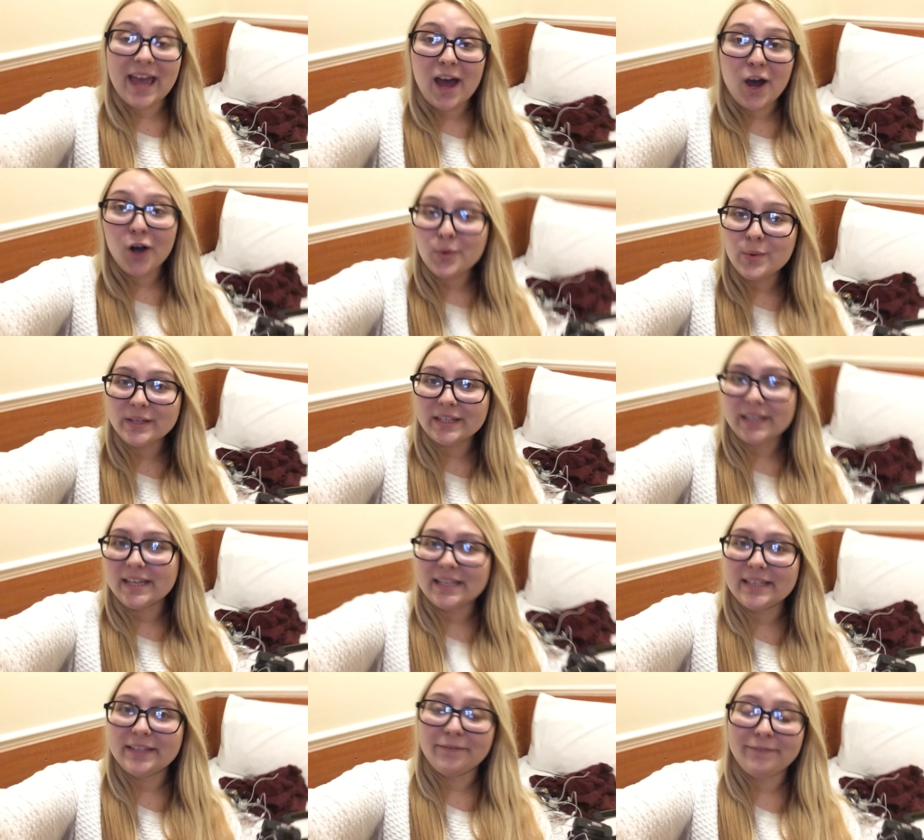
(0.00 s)
But yeah, was
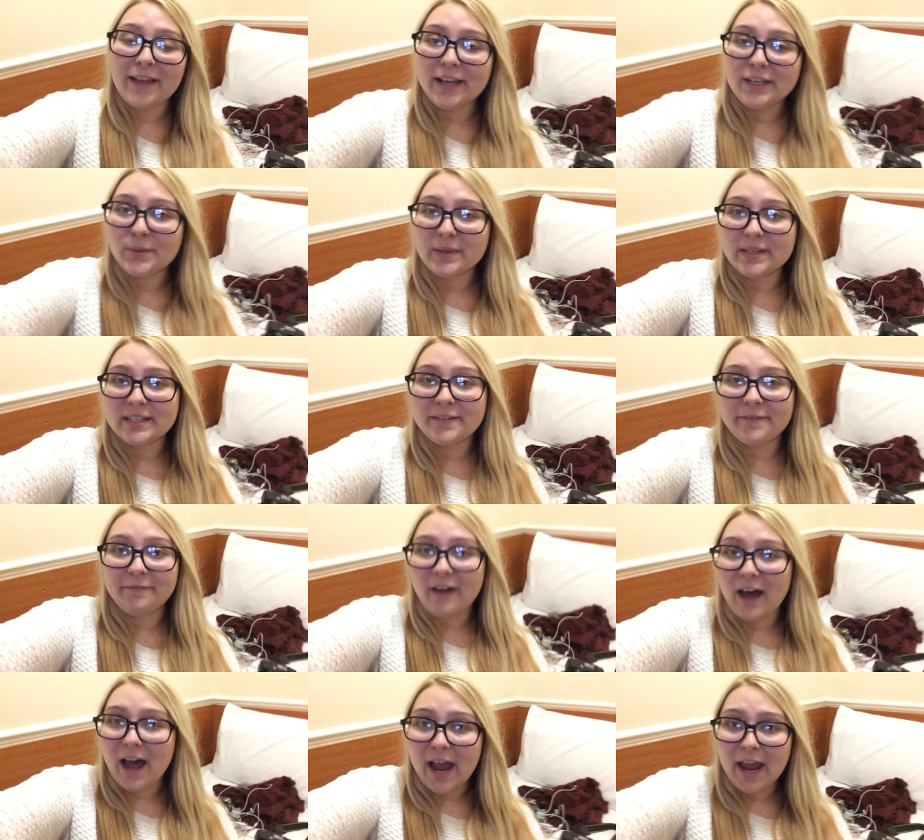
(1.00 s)
good. The flight was
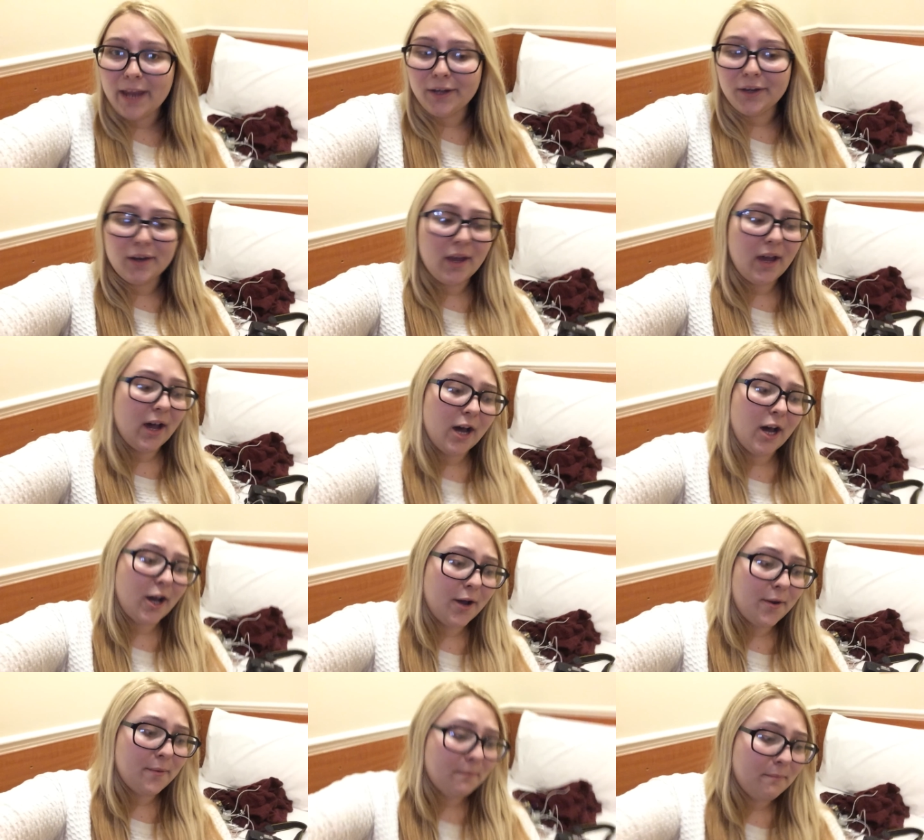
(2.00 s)
fine,
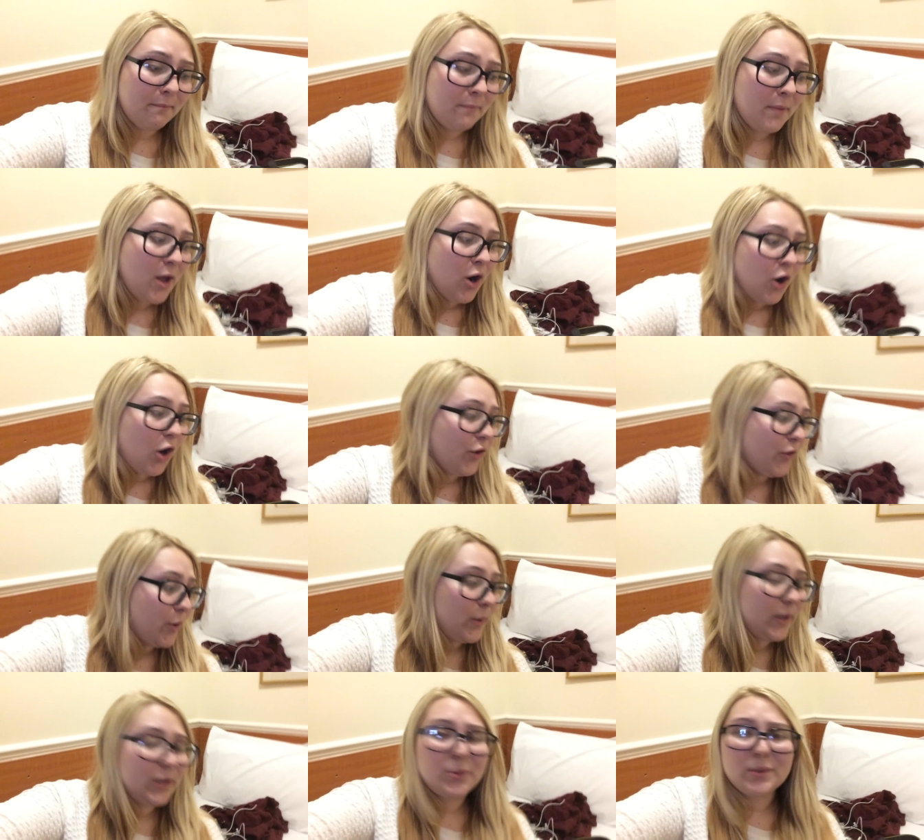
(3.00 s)
um,
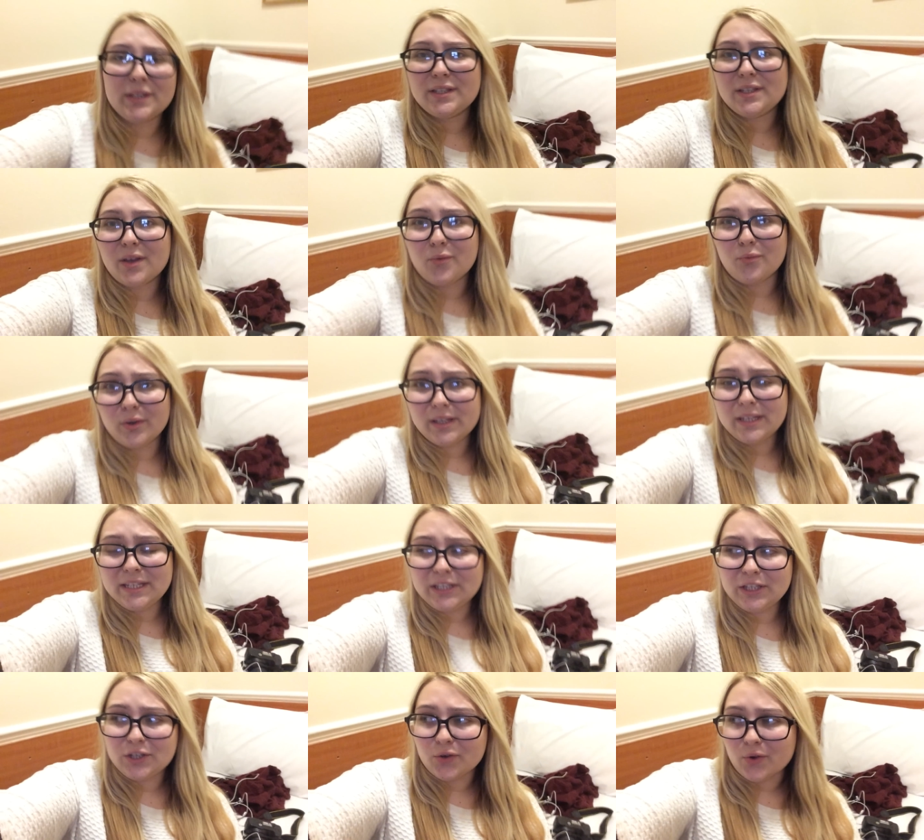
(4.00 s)
although it was really
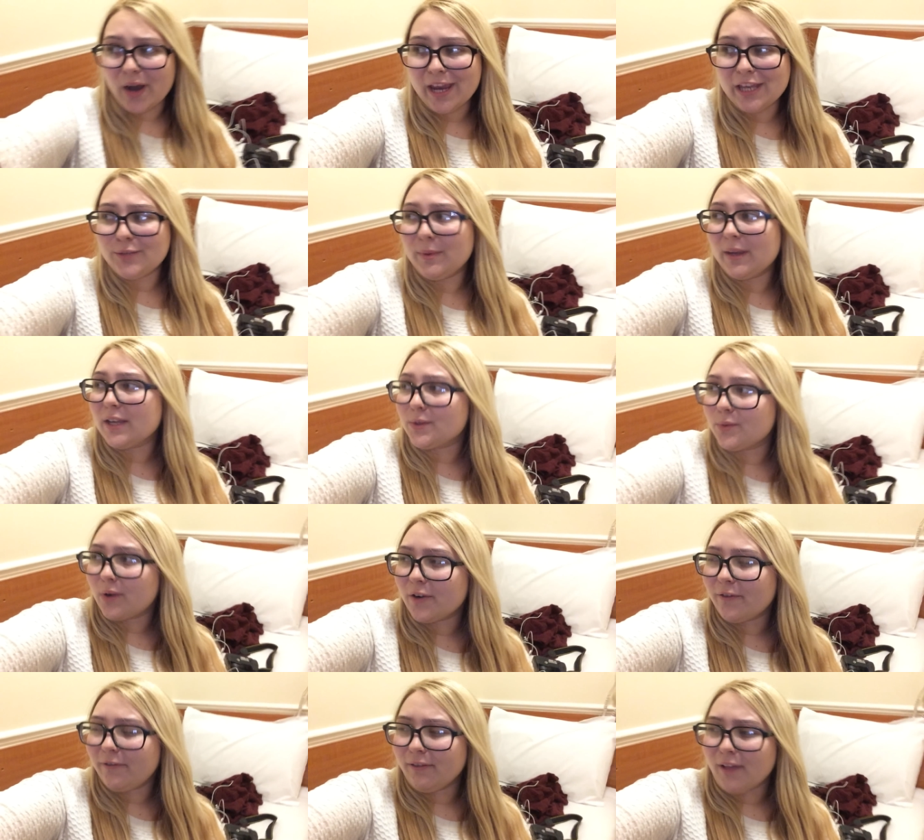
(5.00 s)
strange because
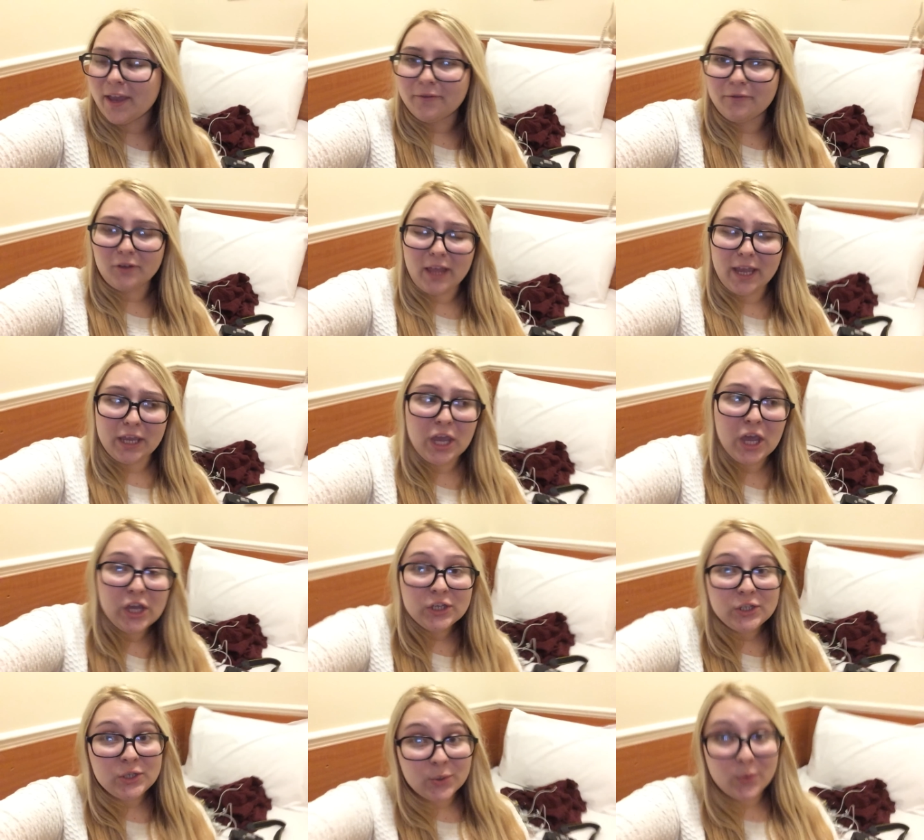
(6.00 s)
we were flying for like
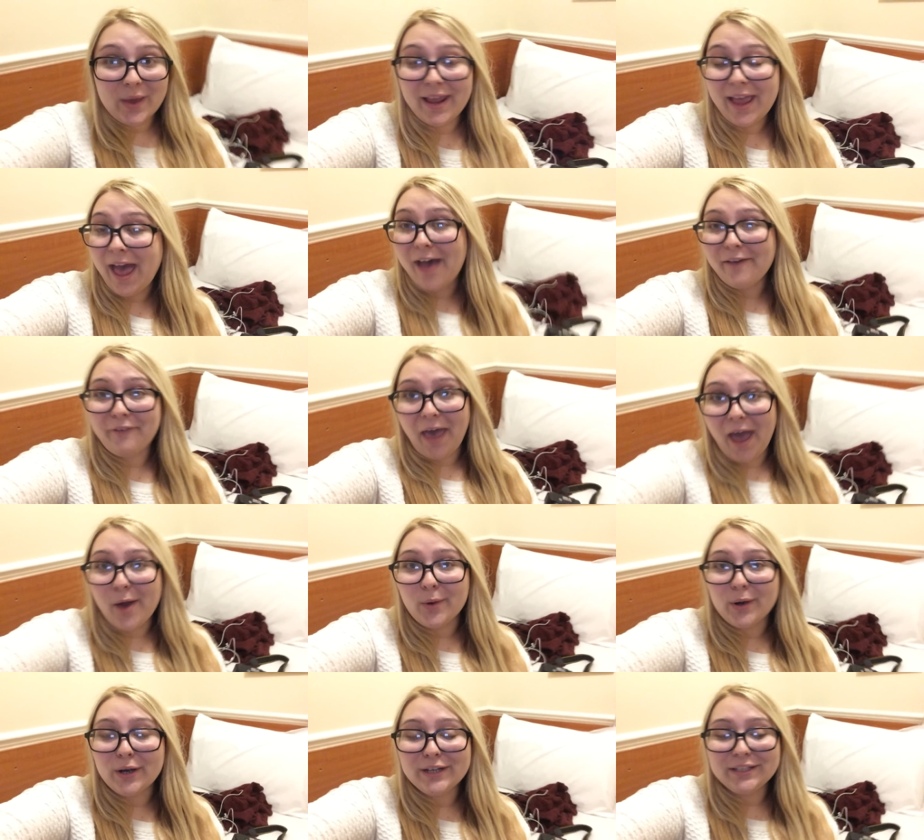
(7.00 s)
two and a half
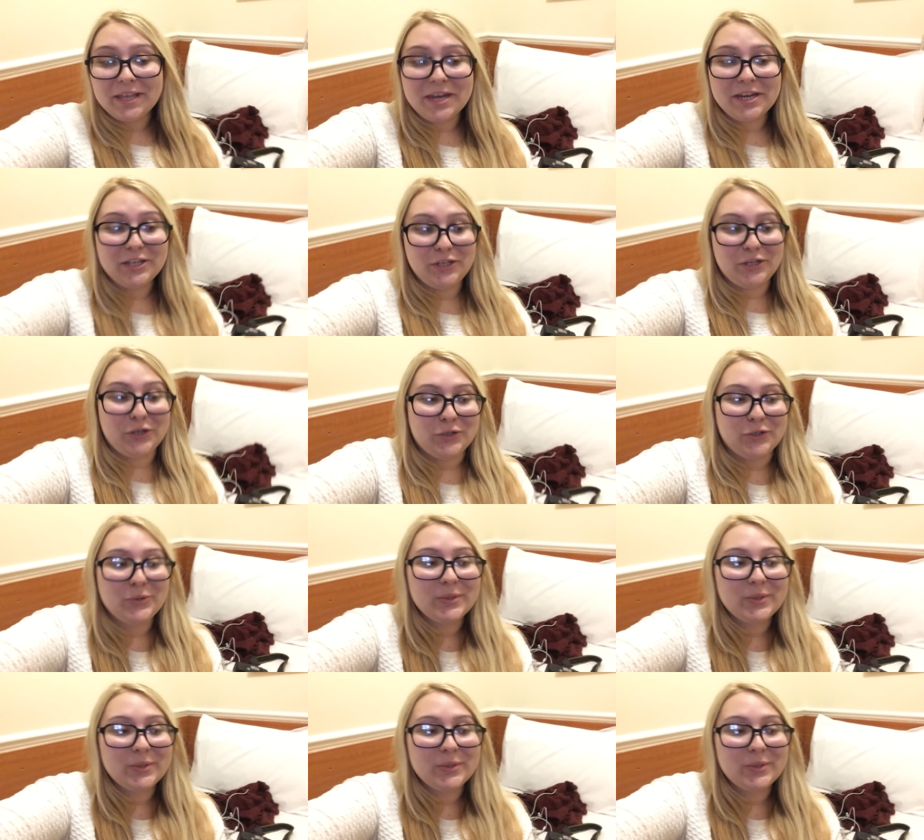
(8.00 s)
hours and it